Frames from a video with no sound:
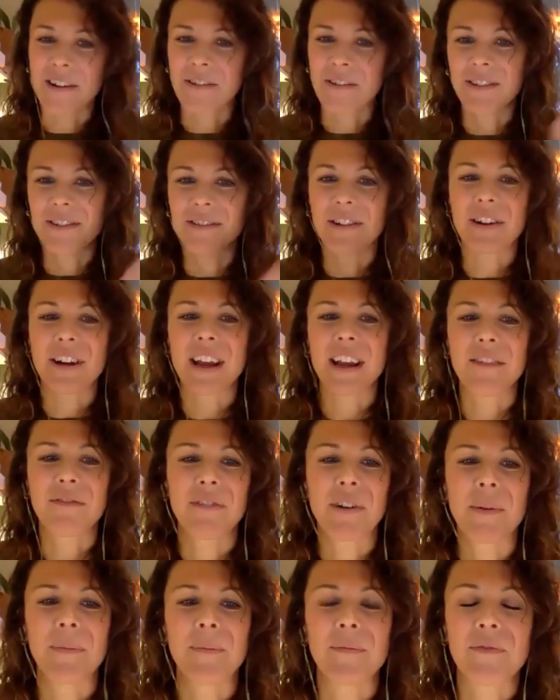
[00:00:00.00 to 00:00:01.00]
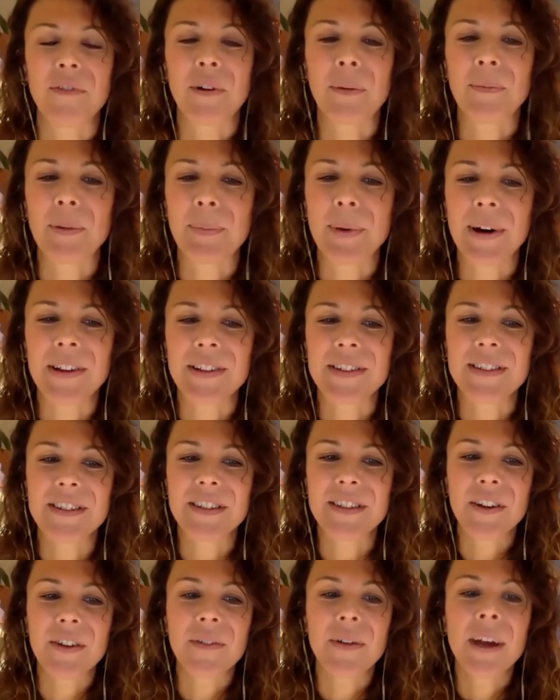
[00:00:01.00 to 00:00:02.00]
looking from the past.
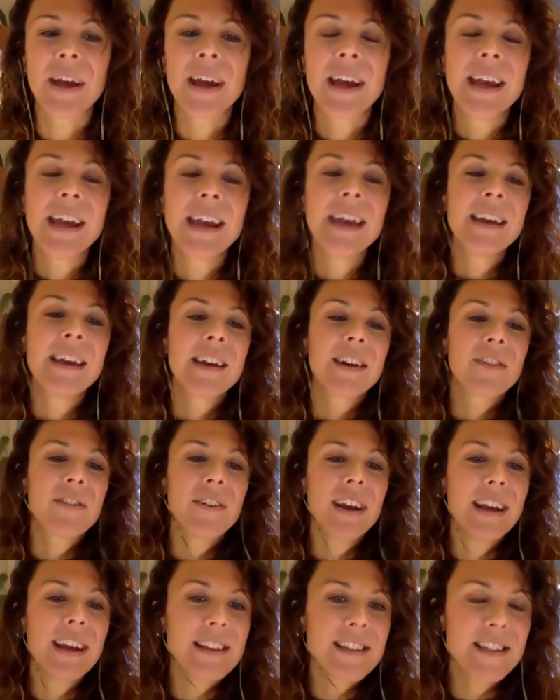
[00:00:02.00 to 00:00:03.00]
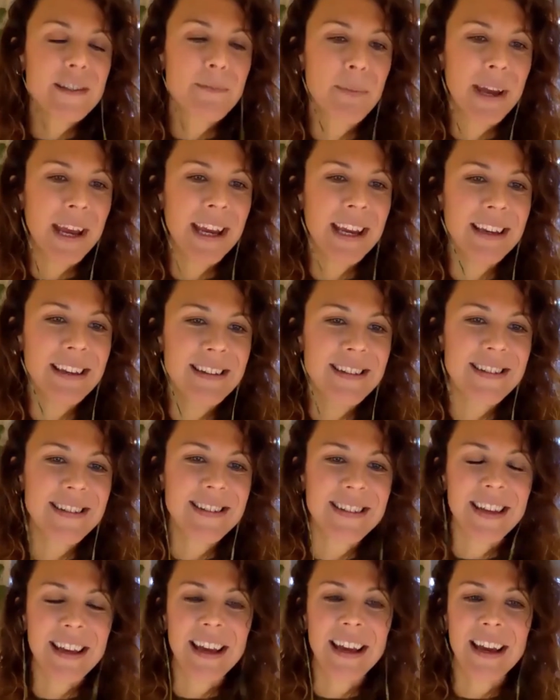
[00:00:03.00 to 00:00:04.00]
So create
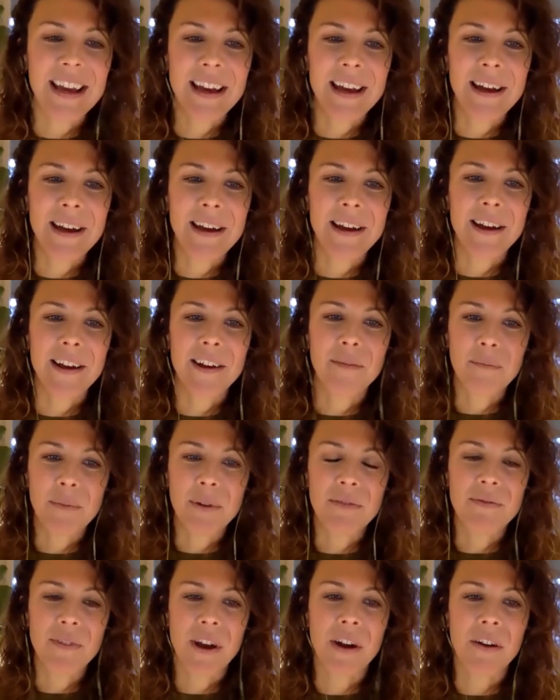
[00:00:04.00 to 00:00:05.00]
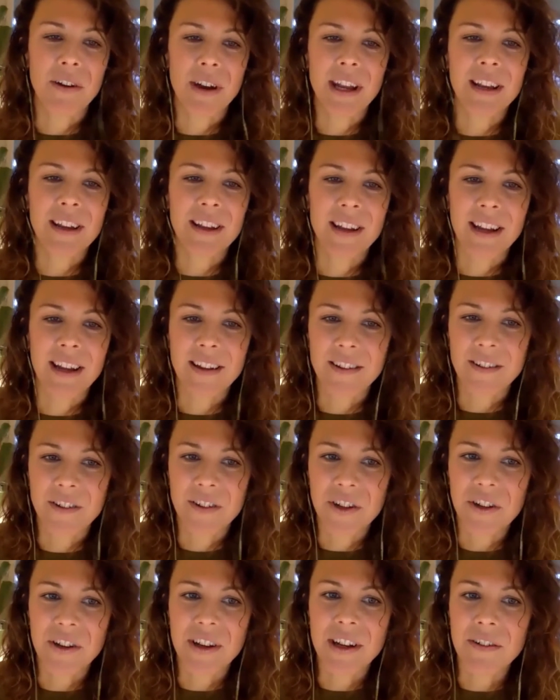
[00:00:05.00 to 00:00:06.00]
space, be very connected
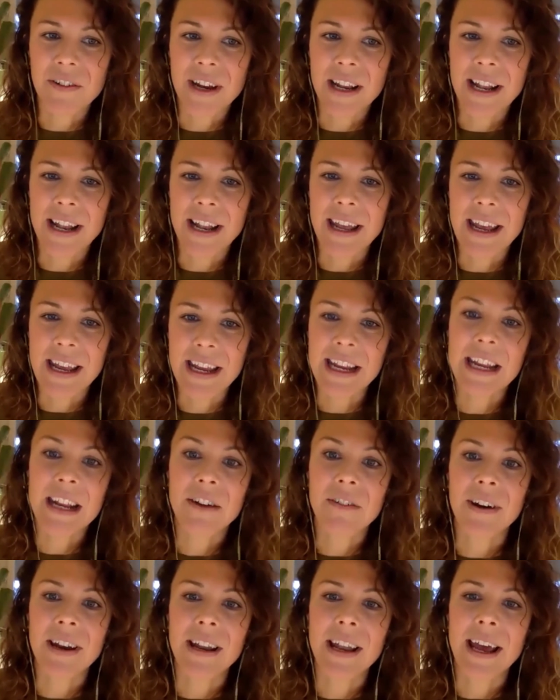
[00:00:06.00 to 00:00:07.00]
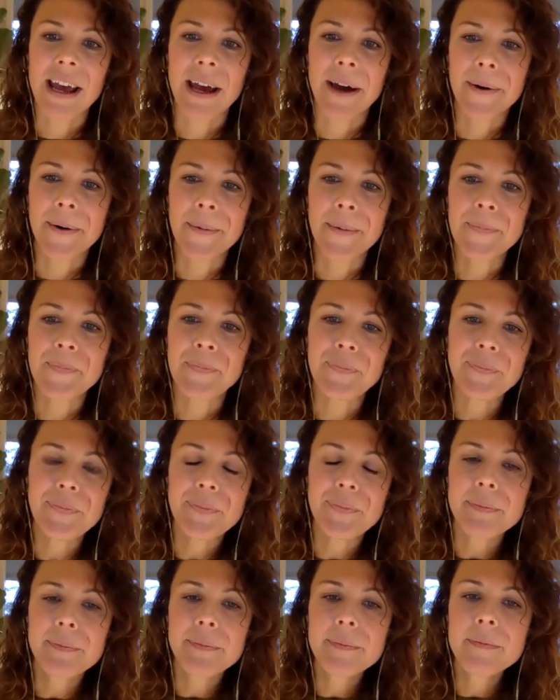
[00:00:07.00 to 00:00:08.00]
to here and now.
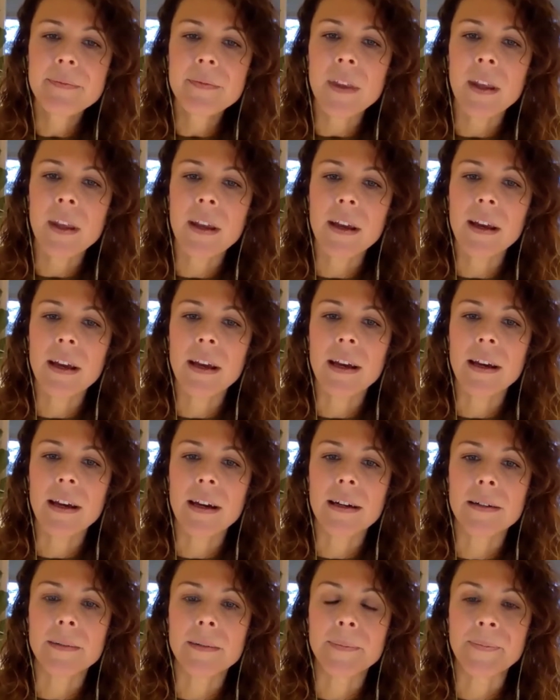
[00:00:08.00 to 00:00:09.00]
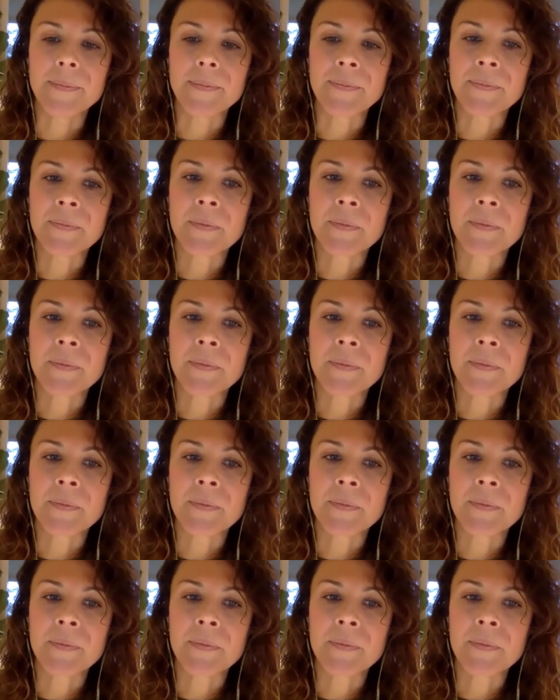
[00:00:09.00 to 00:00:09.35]
And